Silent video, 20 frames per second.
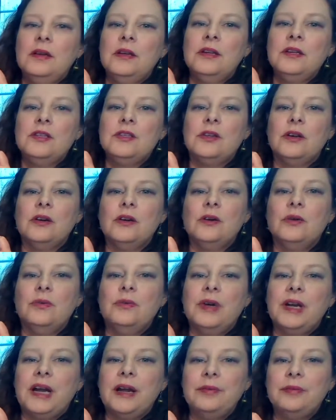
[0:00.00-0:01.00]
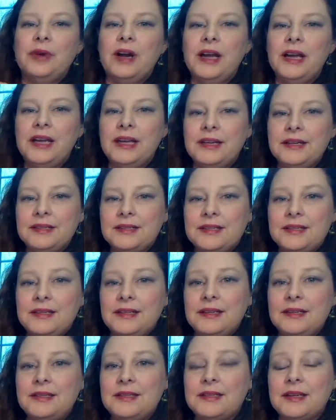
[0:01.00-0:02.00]
So when I write
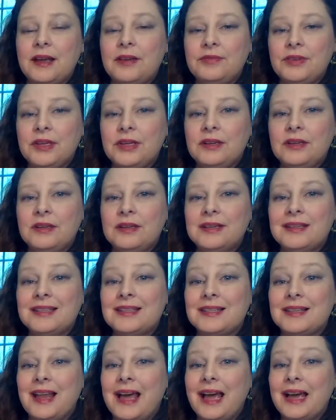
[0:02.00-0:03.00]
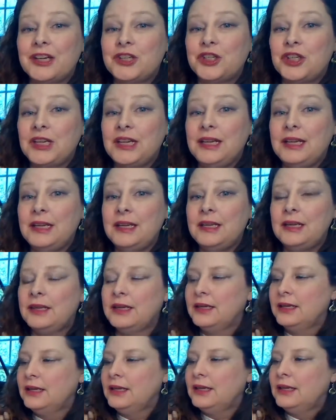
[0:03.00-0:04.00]
C7/E,
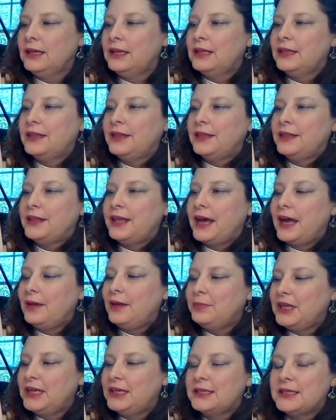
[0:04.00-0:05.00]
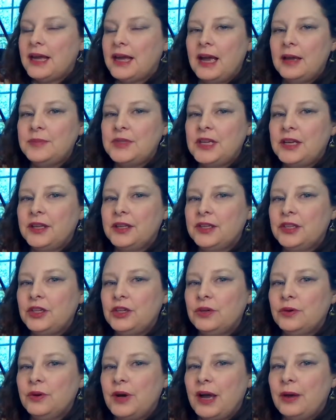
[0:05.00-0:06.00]
that means I'm telling
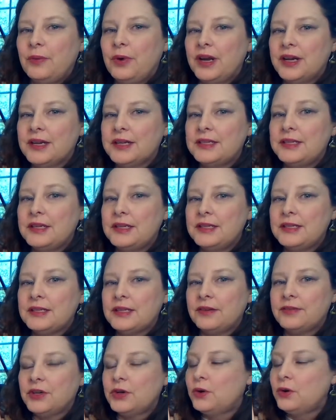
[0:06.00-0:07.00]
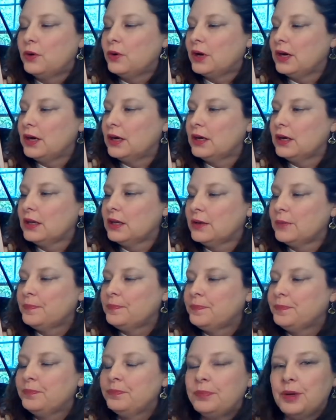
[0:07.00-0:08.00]
you I want a C7 chord,
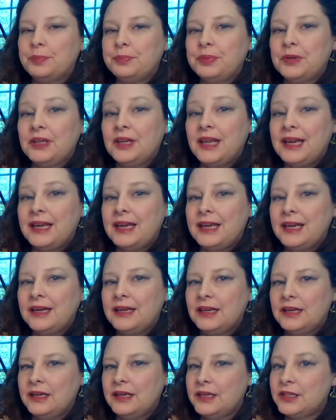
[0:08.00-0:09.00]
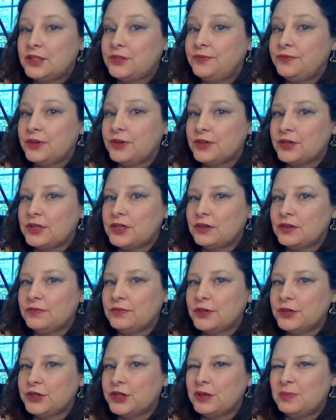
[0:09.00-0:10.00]
but played in its first
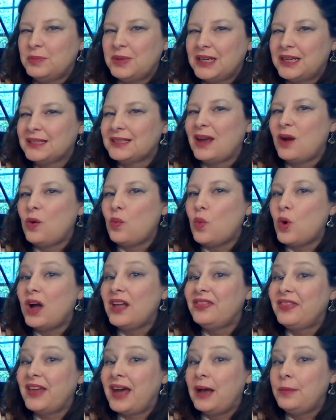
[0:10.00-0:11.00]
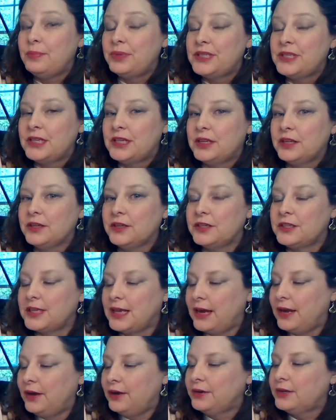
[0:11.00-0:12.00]
inversion, because I want that particular
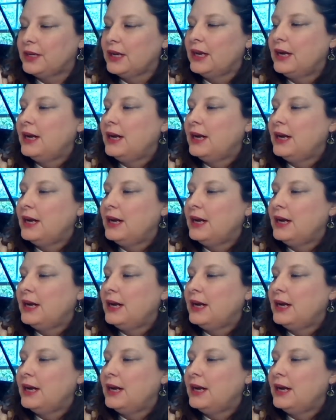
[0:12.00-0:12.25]
sound.